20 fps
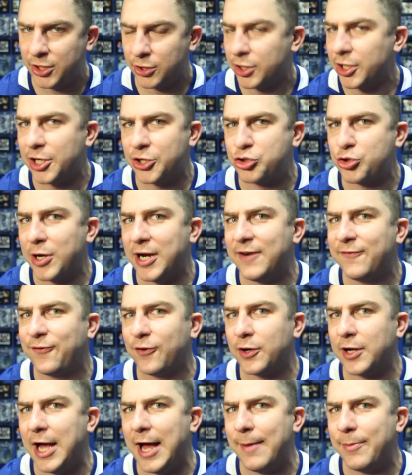You're gonna trade
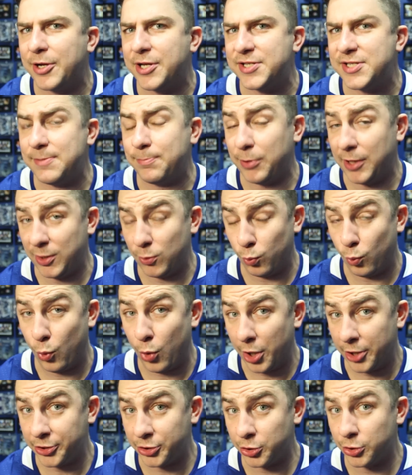for a guy because he played
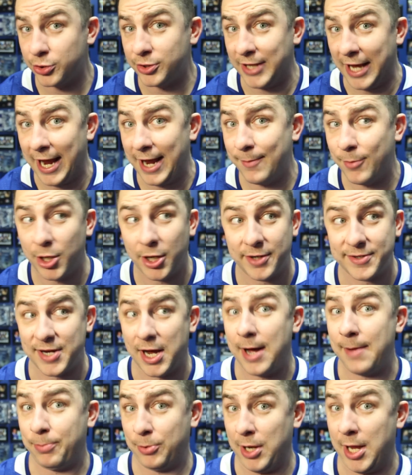one good game on a
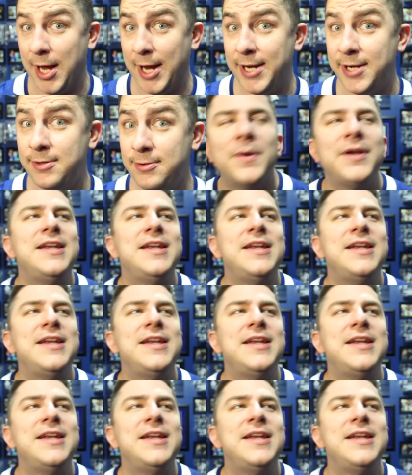top line?